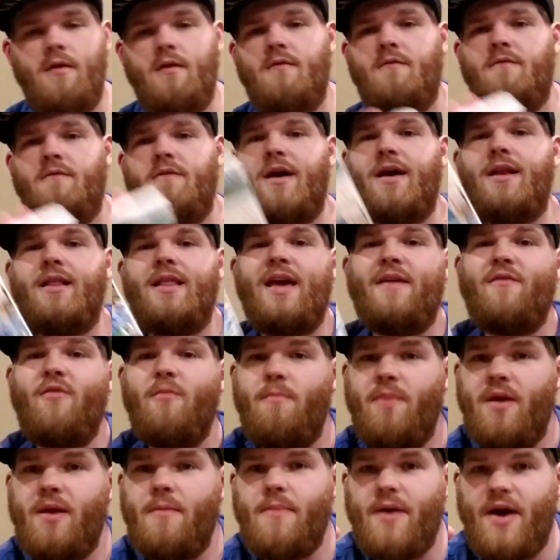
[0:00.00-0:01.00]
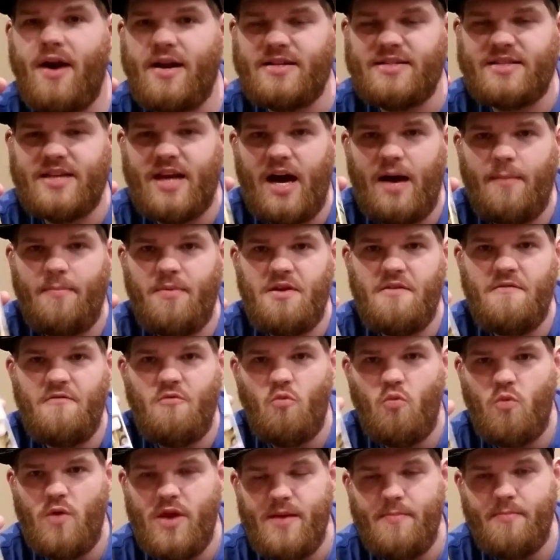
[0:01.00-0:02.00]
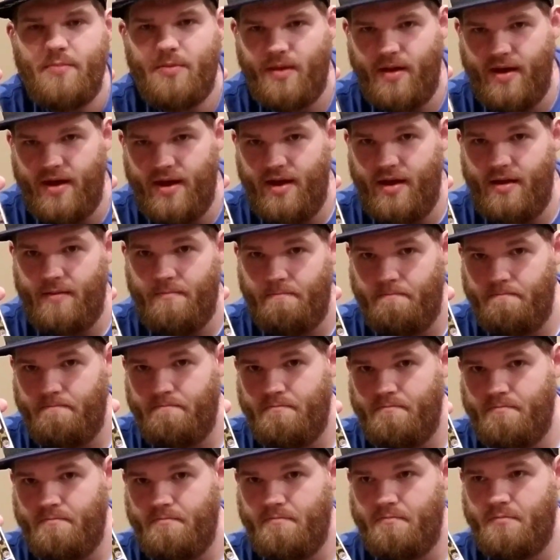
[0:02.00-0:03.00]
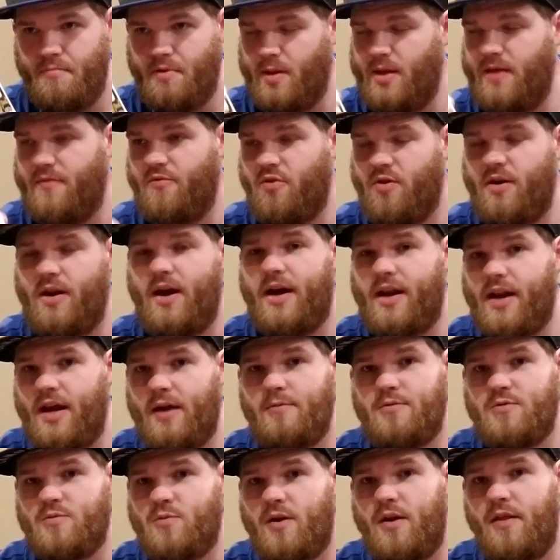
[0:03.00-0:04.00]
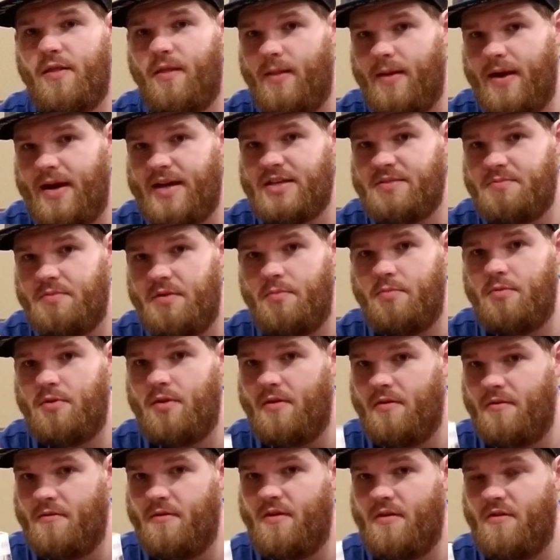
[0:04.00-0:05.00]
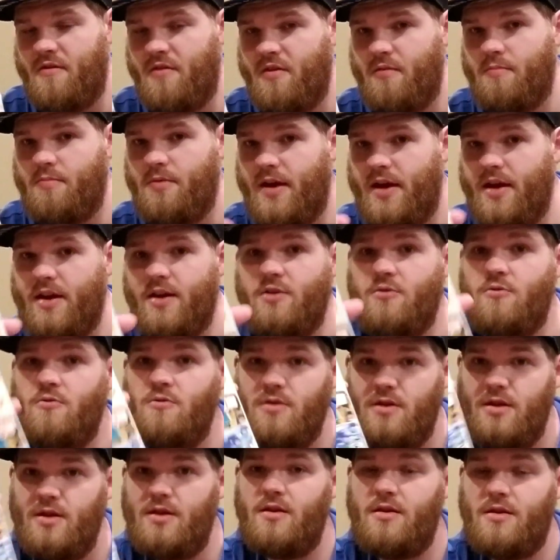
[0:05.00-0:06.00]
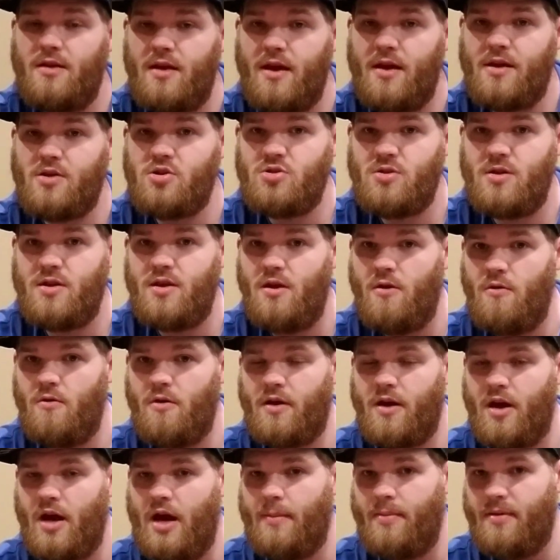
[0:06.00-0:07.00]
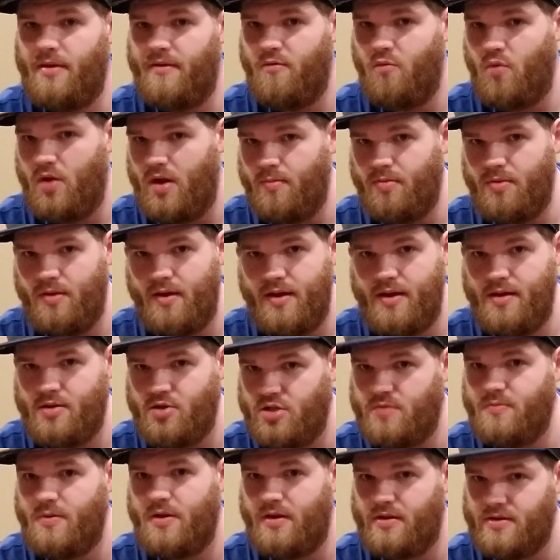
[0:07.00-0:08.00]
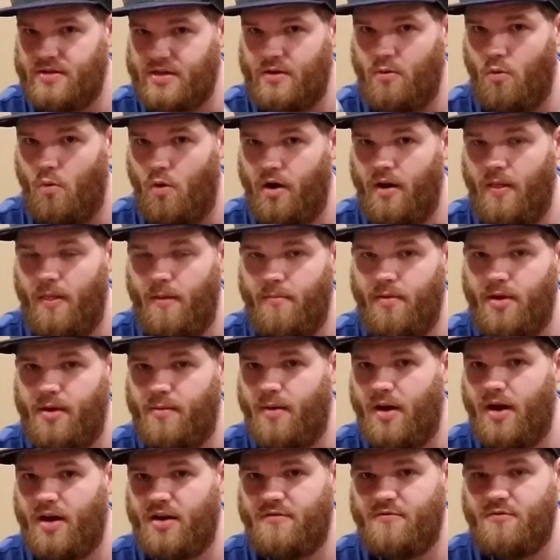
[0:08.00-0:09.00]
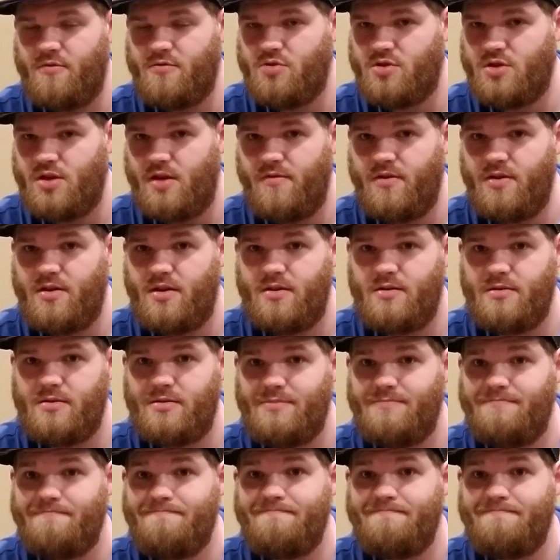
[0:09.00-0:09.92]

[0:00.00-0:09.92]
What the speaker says: Finally have a big box copy of Wii Play. Believe it or not, I was one of the last people on the face of the planet who didn't actually own a copy of Wii Play just because I wanted the big box version of it, and